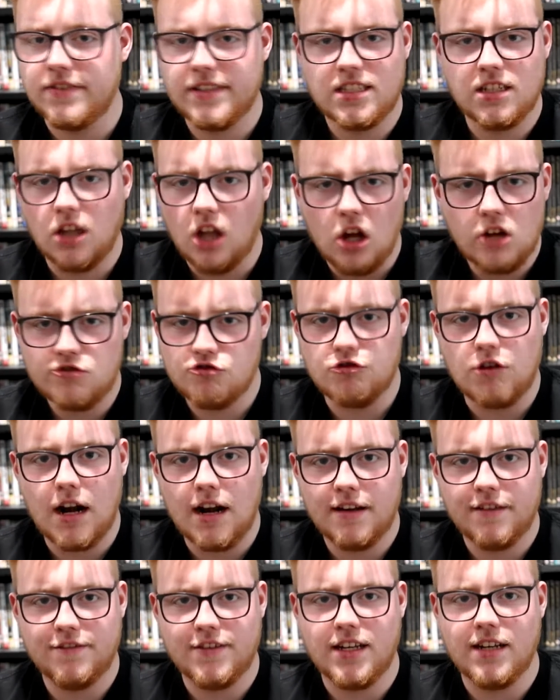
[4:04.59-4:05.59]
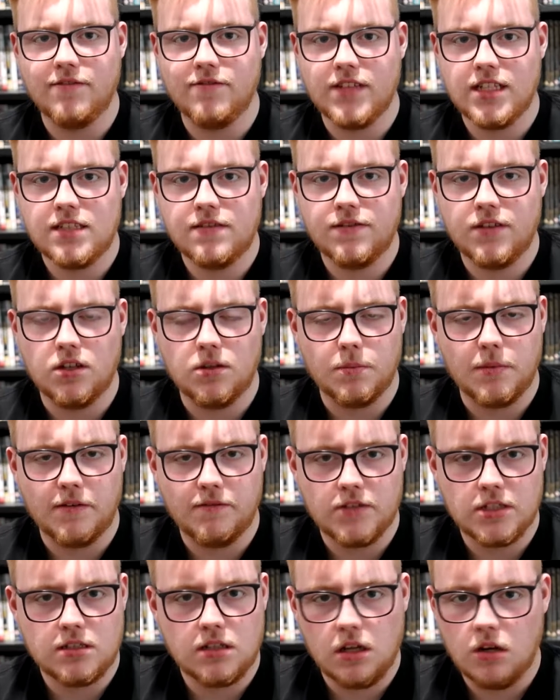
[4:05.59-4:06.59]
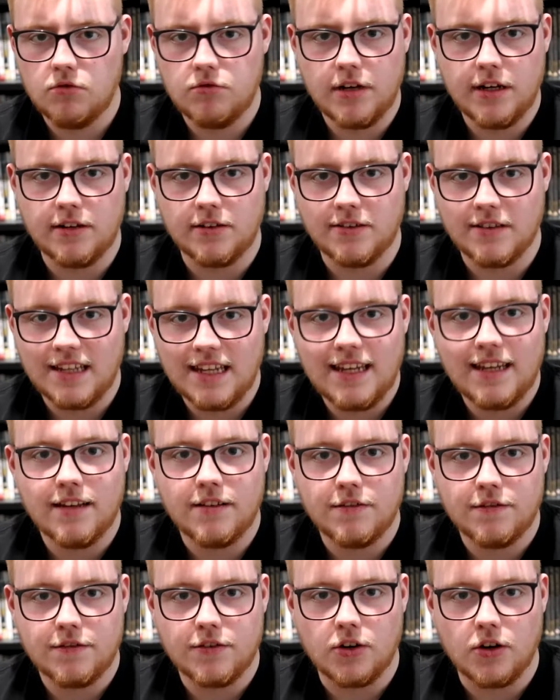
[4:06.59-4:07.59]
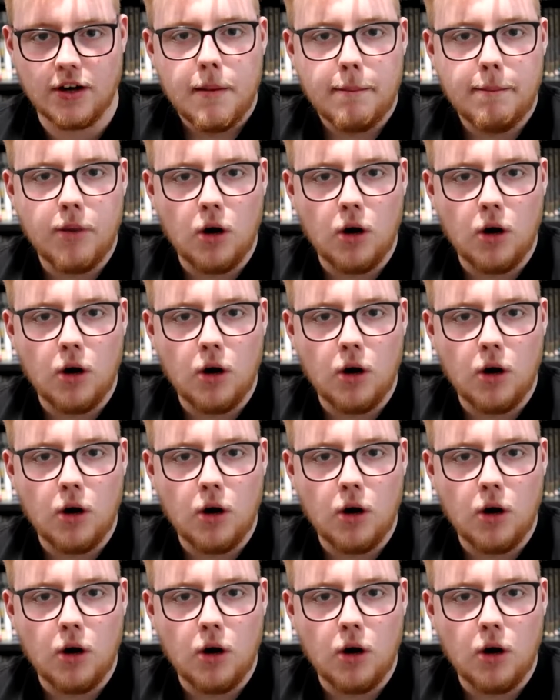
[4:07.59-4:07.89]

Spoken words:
There's a lot of driving in this film and there's no real need for it.